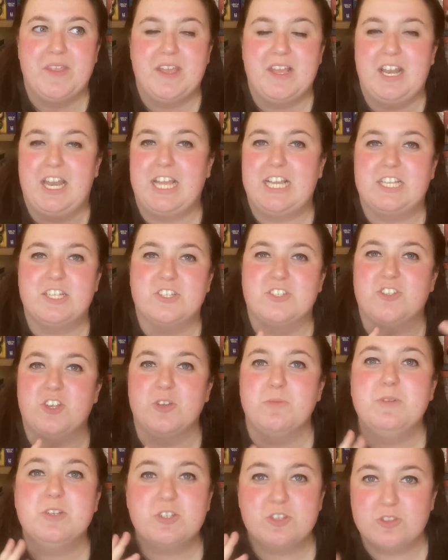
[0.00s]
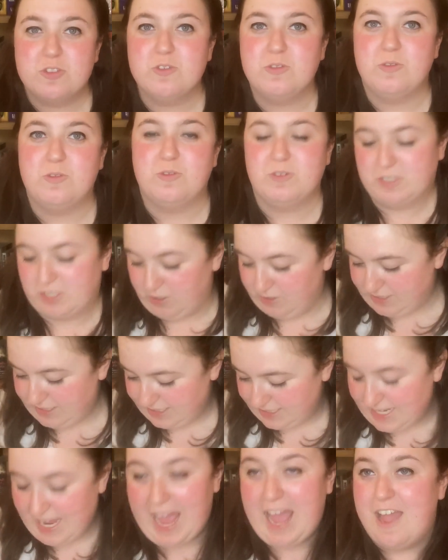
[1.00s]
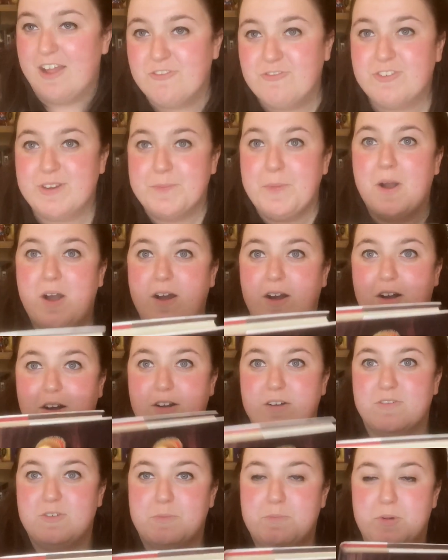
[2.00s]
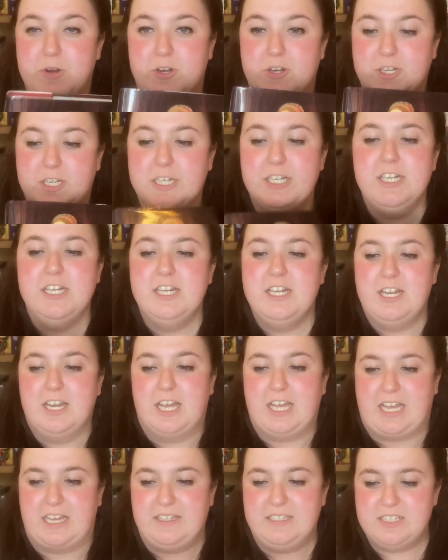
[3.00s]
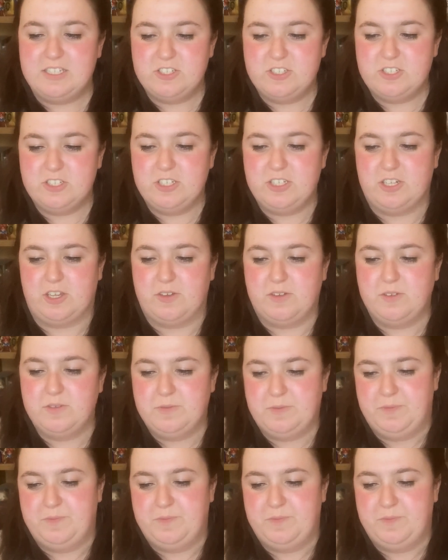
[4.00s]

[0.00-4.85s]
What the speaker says: Like, so much thought goes into every part of a book. Like, and this is, you know,